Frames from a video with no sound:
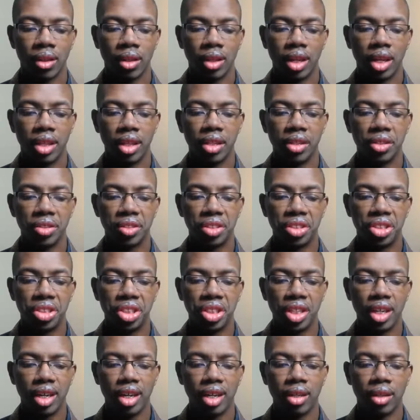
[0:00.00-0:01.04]
And there's a
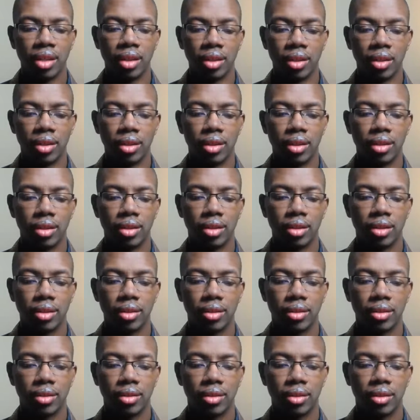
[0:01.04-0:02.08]
channel
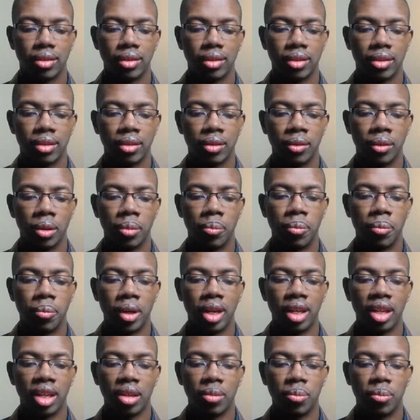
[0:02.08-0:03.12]
or a
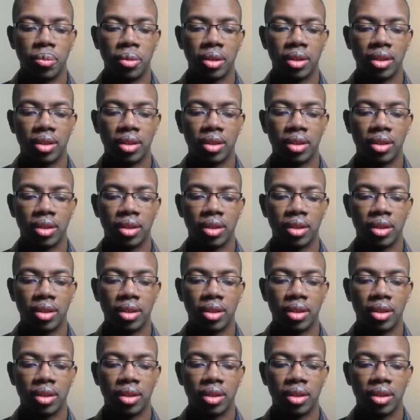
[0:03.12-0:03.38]
pipe